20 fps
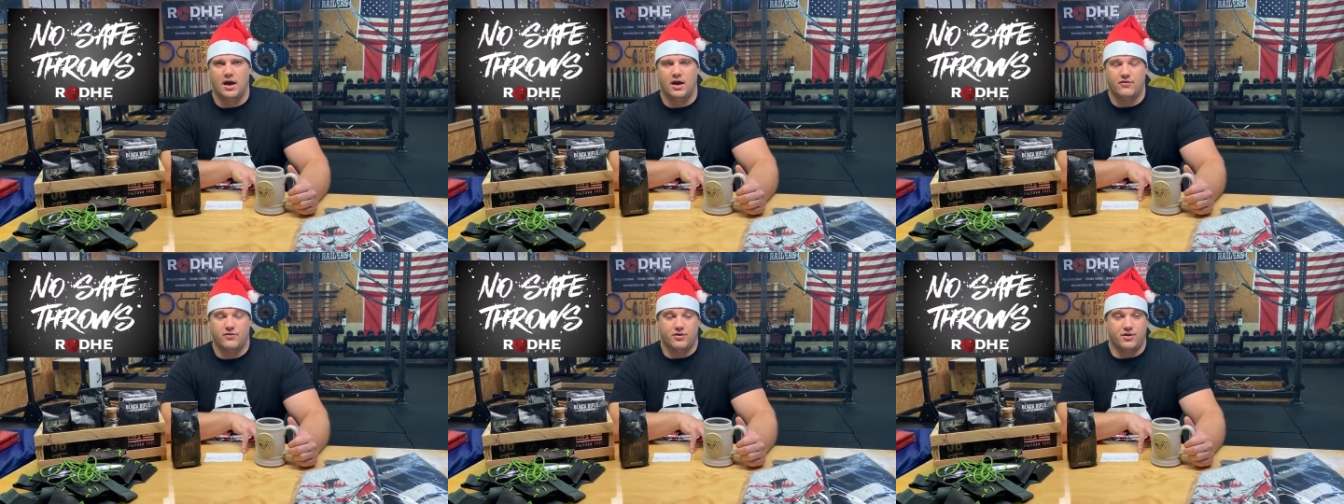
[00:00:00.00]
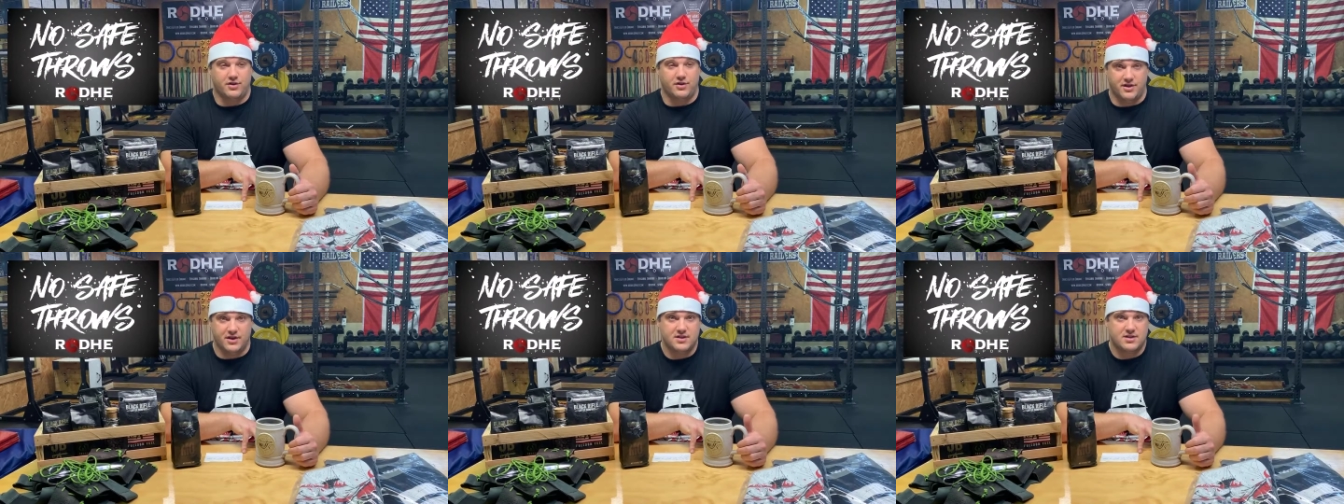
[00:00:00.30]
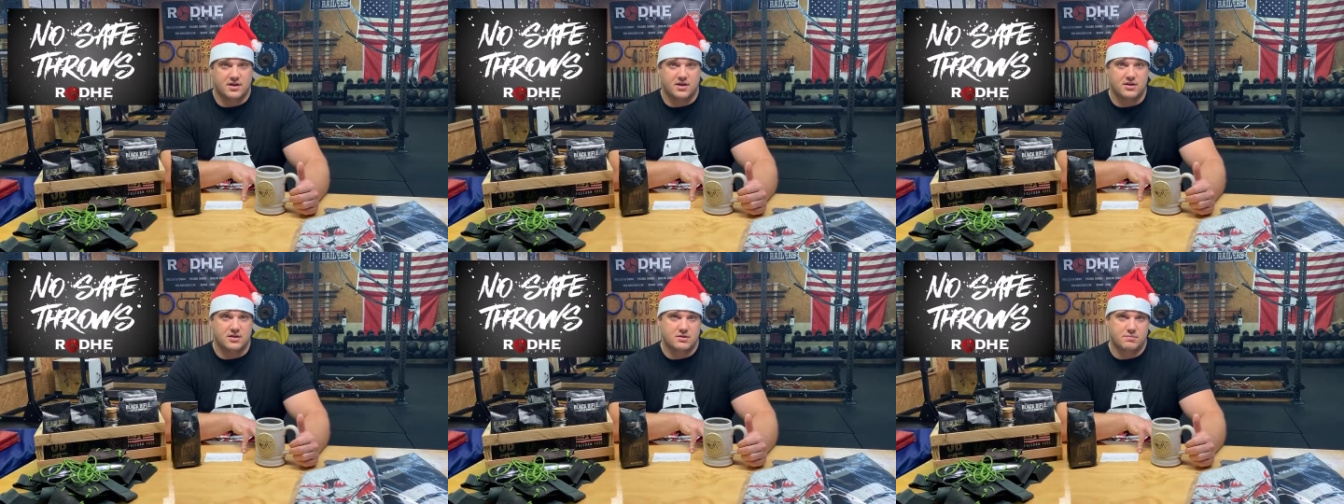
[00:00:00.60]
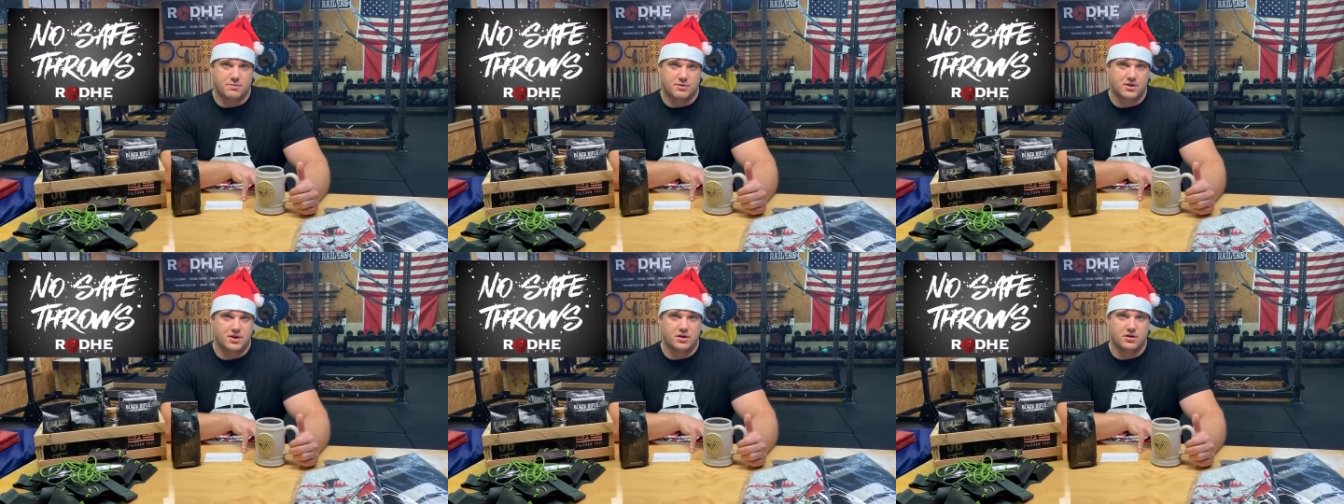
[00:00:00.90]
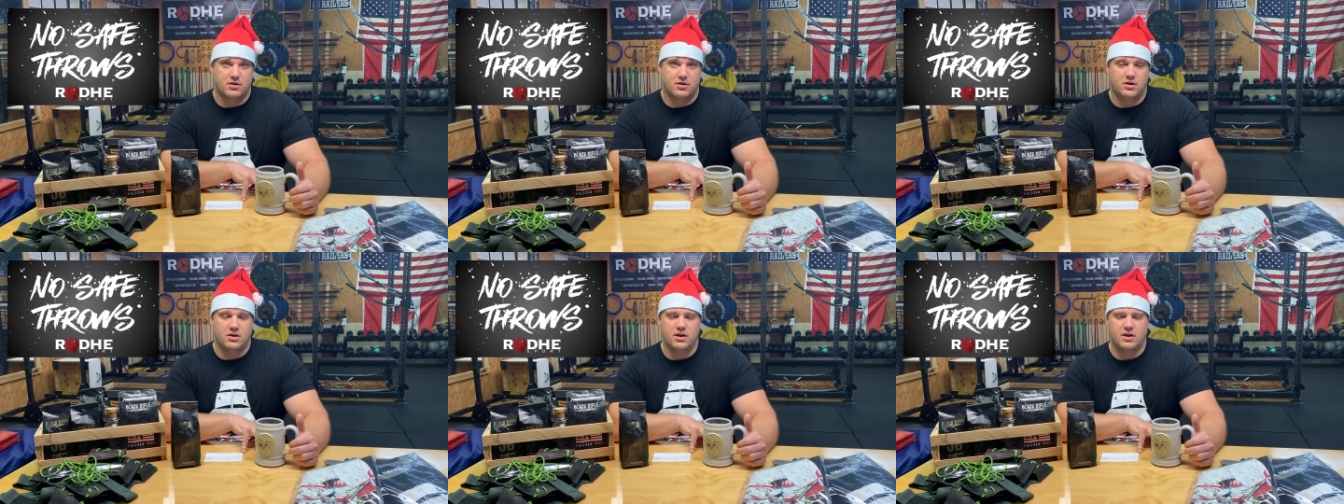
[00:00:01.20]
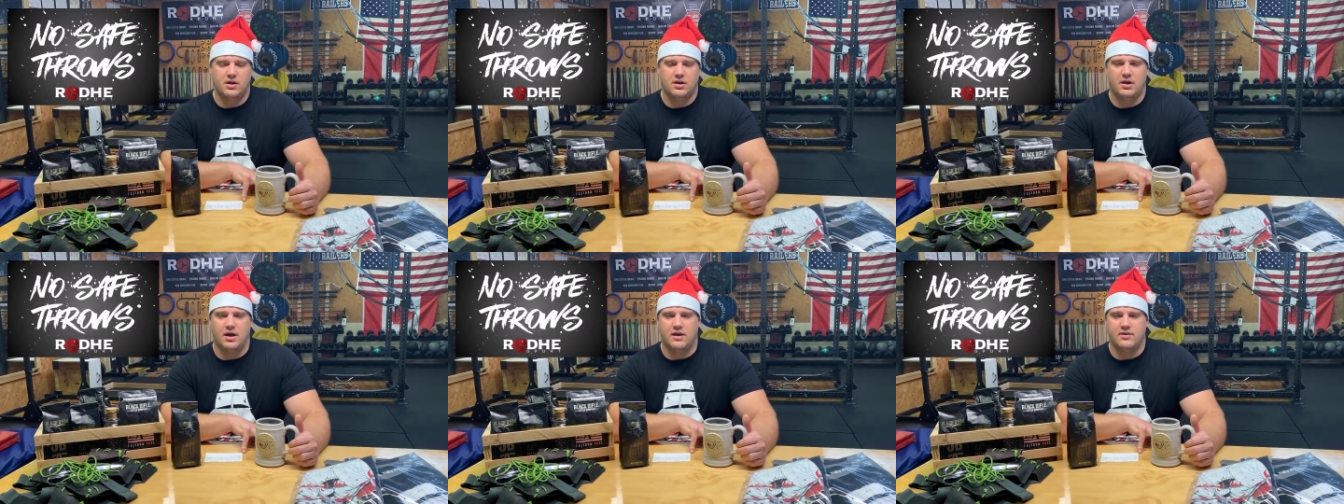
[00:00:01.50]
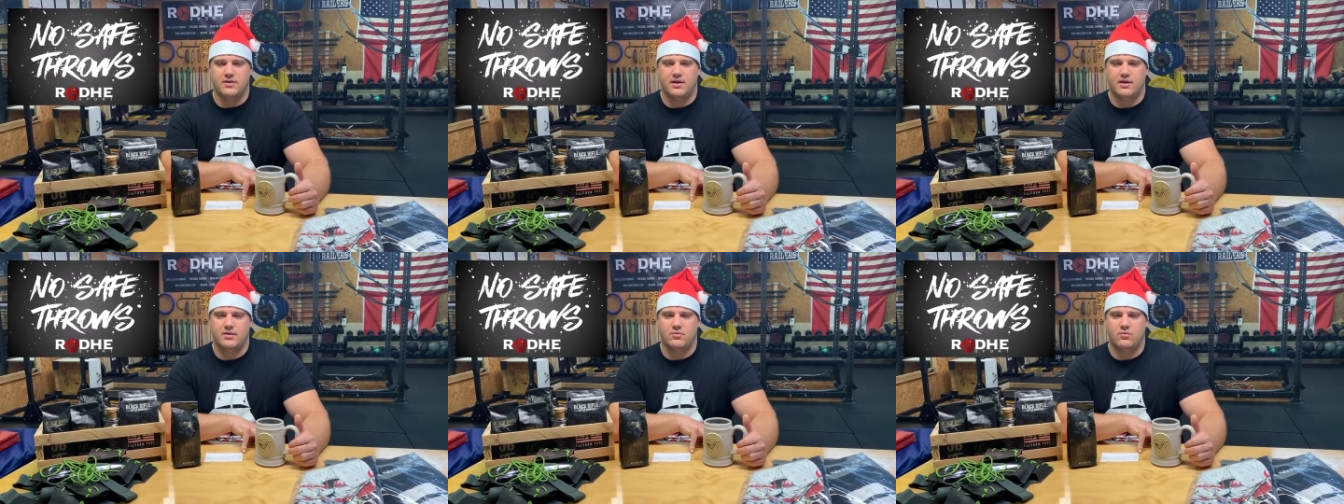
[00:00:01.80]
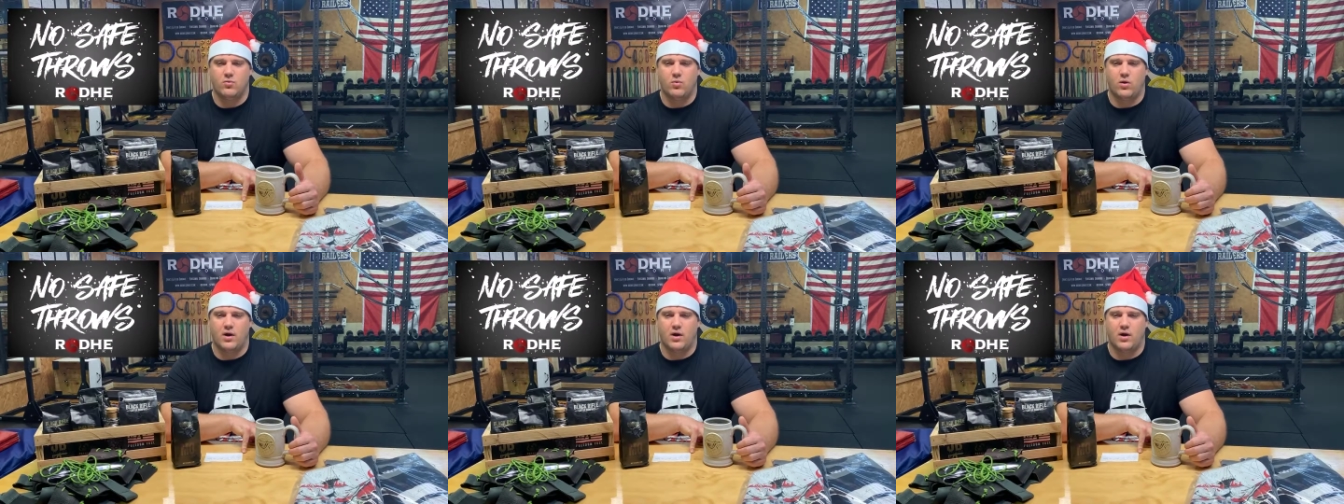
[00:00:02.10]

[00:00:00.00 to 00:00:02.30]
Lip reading: for the discus particularly, and then